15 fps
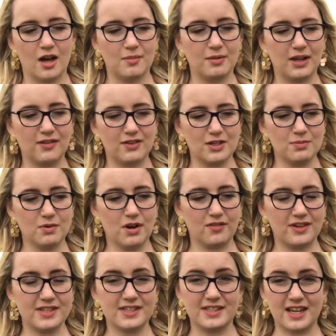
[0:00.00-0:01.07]
believe it's more
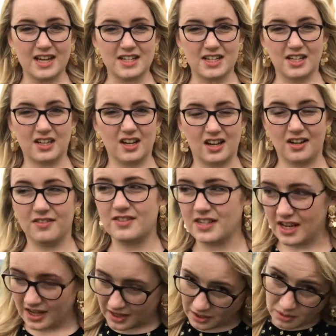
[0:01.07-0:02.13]
of a sketching kind of
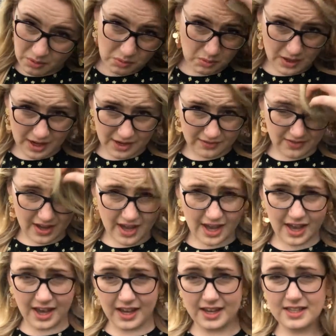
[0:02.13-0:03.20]
day with
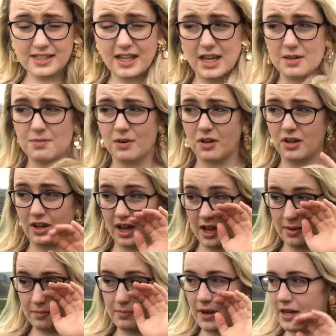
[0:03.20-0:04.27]
a sketchbook
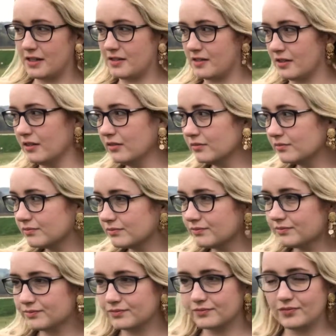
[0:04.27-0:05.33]
and pencil.
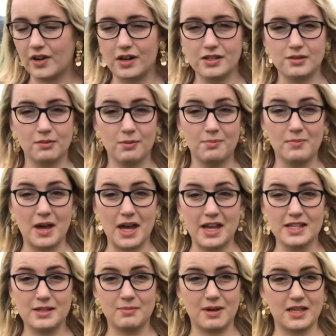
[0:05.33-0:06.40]
There are some
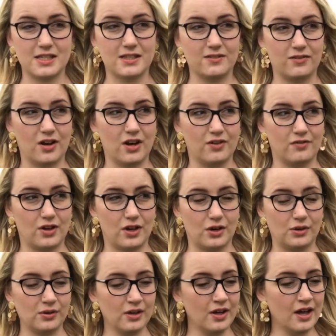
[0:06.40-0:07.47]
amazing pieces of art
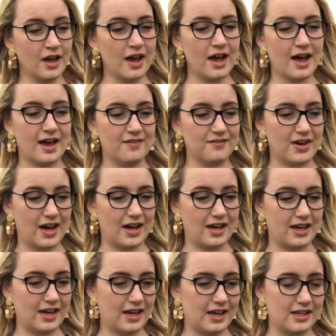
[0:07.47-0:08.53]
though, and that
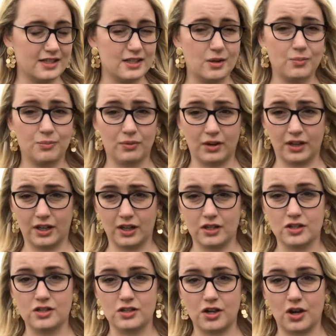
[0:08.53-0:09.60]
is
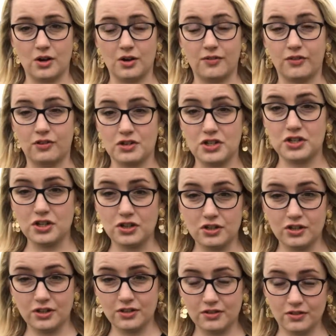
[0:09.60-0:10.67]
brilliant. So if you're a
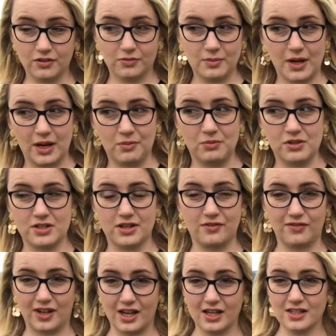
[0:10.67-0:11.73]
student of mine
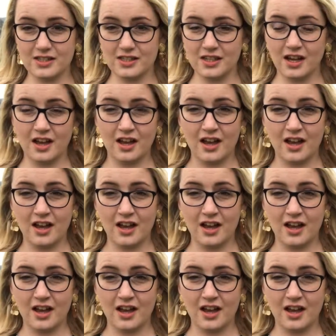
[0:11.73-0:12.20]
watching this